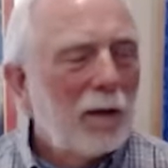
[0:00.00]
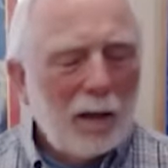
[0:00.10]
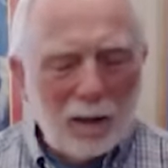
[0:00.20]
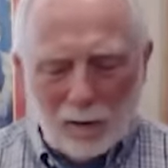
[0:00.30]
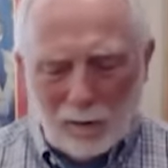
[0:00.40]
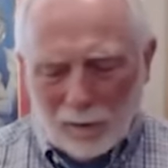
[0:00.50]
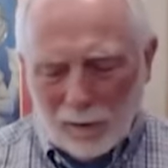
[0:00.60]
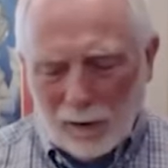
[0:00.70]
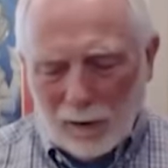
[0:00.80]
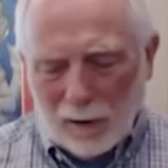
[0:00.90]
You know,
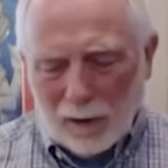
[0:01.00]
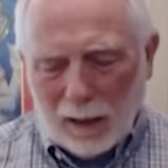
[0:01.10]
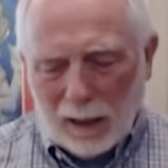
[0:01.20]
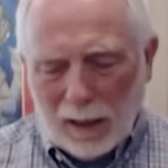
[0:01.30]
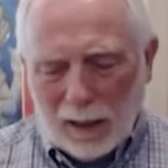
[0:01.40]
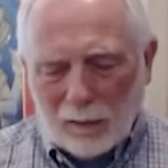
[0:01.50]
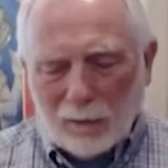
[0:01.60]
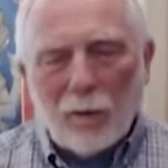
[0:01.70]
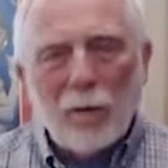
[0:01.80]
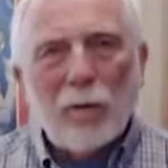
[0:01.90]
and
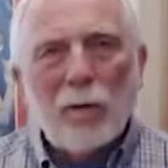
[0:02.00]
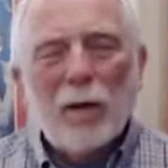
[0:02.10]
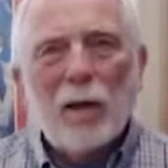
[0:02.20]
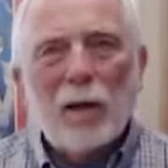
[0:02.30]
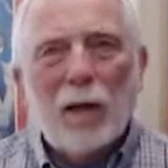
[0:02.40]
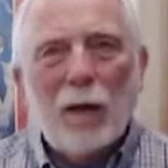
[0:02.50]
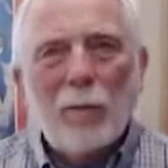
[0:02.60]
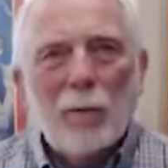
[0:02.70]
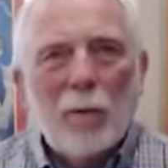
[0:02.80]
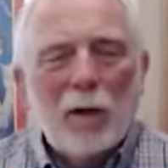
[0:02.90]
so I
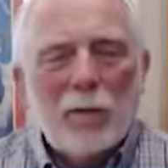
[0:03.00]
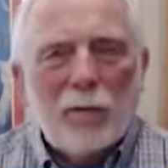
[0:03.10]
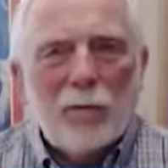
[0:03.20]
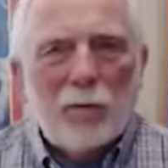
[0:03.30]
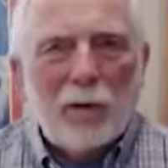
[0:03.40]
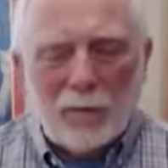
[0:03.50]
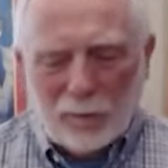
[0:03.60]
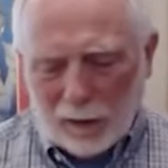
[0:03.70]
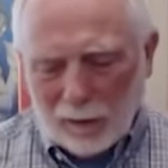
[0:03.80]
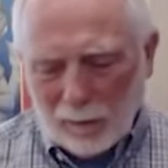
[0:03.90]
would walk the streets
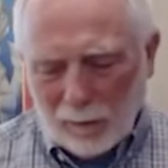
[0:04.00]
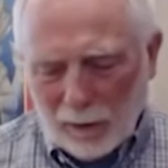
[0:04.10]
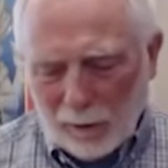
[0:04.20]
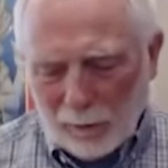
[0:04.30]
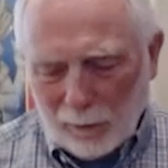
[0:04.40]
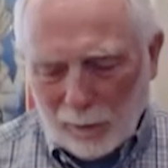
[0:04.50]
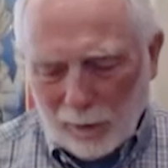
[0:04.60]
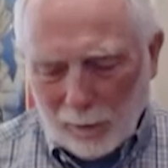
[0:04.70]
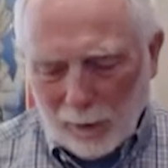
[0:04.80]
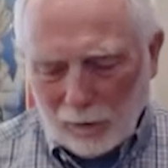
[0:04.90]
like when I was
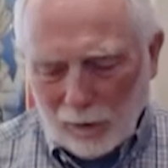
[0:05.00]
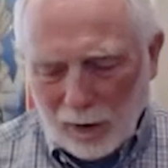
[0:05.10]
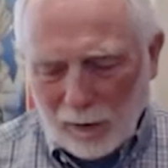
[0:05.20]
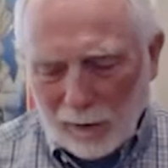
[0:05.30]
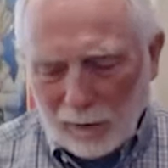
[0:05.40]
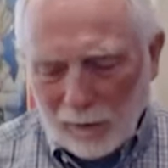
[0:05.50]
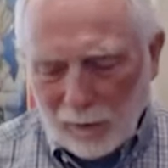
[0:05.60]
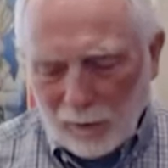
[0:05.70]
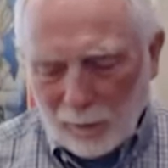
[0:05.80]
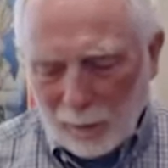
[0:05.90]
with Marcia Covington, who
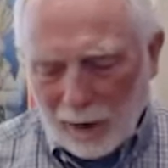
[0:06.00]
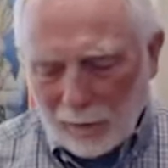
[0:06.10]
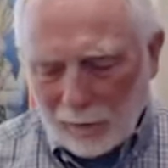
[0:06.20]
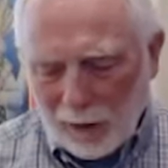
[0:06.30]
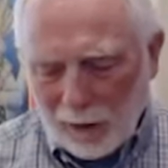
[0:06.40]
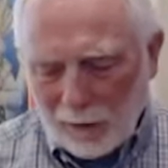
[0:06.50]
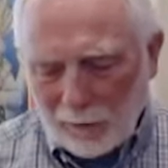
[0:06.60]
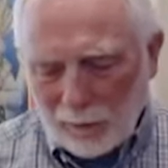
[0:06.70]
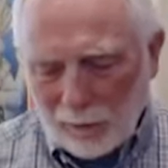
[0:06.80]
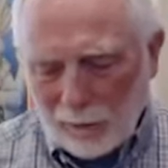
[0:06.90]
just passed on on
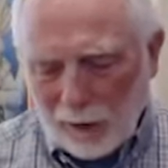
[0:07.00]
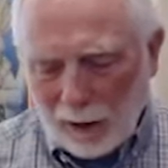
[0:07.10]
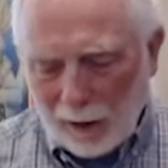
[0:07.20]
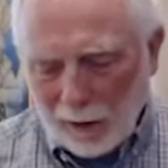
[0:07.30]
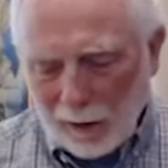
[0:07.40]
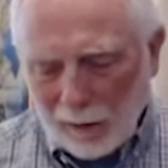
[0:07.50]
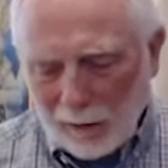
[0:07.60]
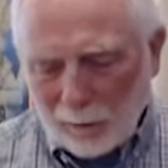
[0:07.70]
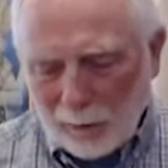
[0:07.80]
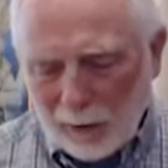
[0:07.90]
Tuesday,
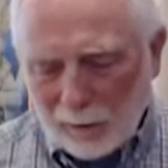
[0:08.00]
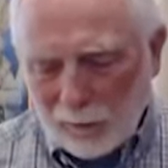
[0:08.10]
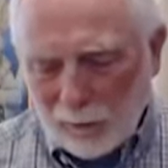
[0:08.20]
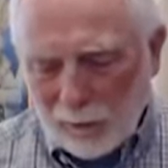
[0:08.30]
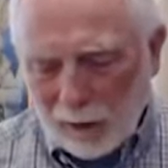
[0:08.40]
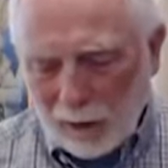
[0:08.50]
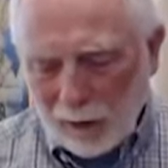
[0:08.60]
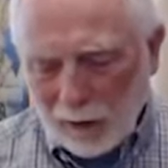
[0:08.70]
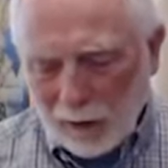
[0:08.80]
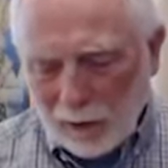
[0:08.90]
this past Tuesday,
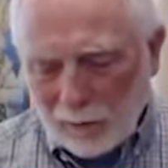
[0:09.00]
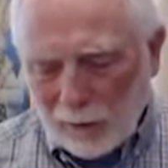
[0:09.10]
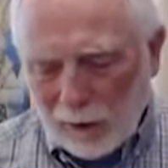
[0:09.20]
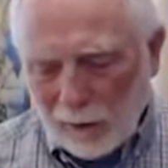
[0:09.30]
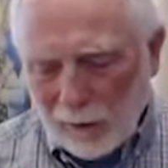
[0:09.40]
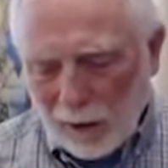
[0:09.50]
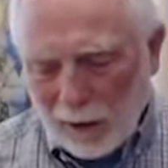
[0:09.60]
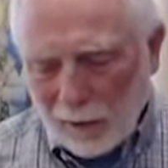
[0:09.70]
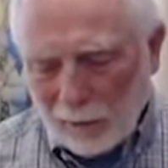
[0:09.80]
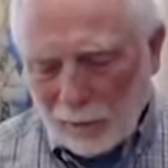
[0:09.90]
stayed at her
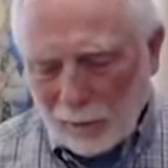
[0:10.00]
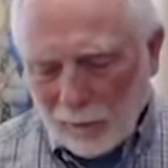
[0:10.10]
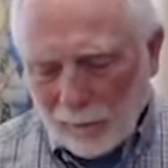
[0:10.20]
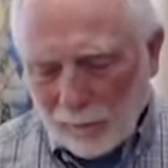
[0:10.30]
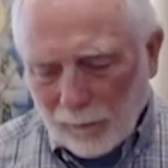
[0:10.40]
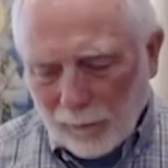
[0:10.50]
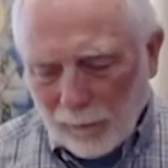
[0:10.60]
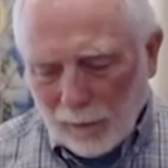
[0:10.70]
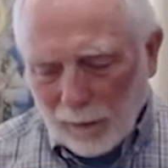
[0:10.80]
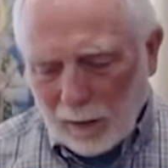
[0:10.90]
house.
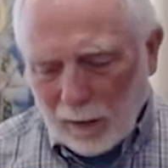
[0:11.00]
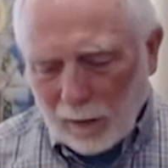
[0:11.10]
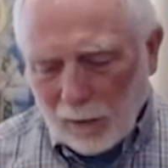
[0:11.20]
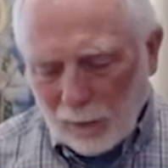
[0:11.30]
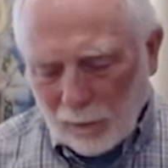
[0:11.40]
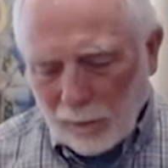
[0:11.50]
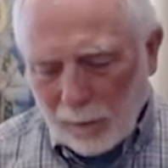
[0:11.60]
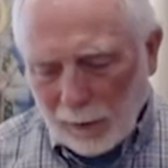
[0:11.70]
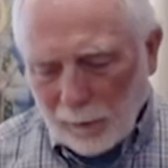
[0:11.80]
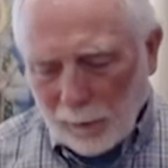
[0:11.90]
I'd go for
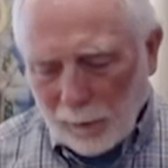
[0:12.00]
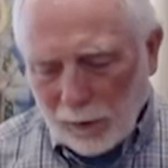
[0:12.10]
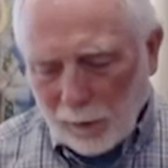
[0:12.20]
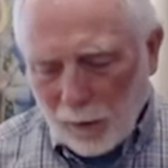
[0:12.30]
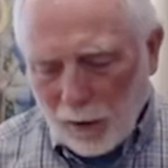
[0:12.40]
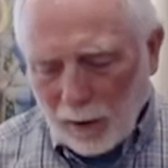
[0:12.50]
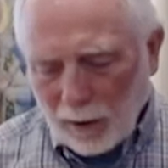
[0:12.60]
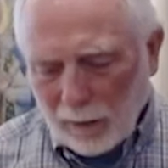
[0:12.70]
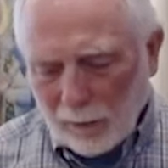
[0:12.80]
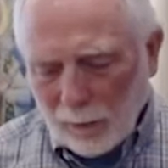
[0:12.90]
my morning walk
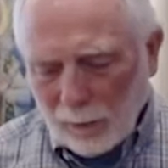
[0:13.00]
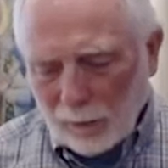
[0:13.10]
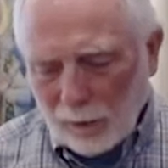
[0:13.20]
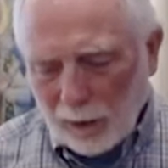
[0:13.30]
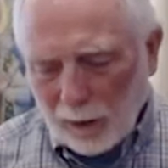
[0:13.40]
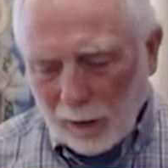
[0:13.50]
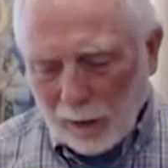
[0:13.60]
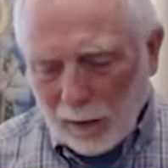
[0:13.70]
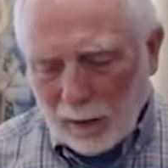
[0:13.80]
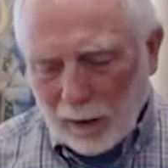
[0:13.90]
and rosary,
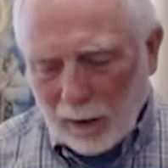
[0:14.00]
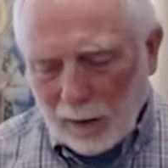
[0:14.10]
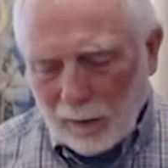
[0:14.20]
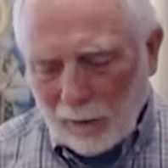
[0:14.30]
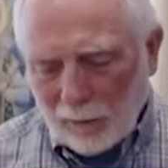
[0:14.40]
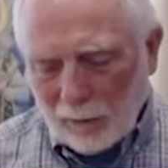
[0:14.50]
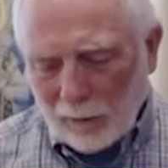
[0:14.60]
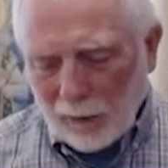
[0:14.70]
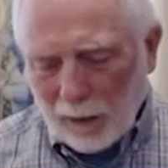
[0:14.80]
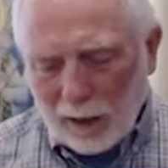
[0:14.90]
and I just,
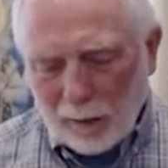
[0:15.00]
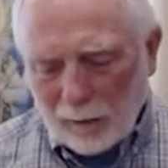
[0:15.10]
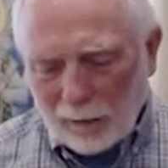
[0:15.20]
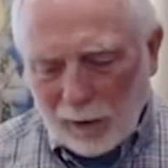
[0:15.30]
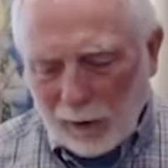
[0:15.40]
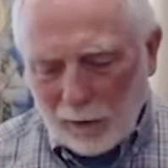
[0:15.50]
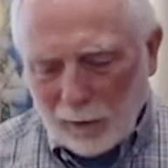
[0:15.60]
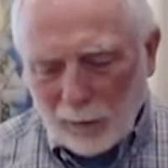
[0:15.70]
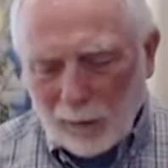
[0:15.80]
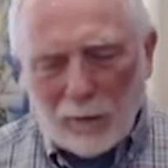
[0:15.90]
I would say
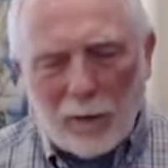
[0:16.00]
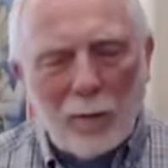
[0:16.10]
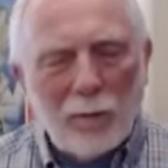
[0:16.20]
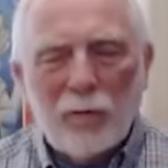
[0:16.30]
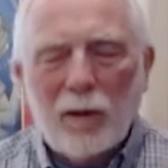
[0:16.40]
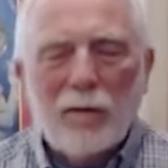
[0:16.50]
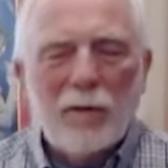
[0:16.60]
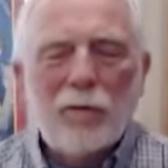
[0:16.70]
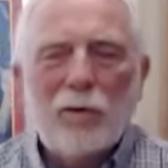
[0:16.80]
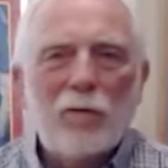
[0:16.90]
these words I am saving
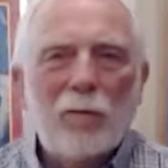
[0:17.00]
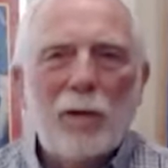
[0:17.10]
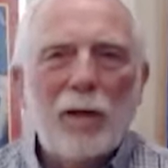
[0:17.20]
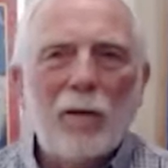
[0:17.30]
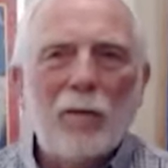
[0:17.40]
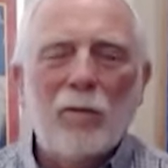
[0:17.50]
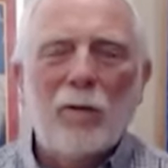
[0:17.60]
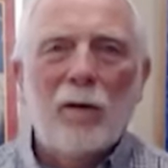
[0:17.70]
sentient beings.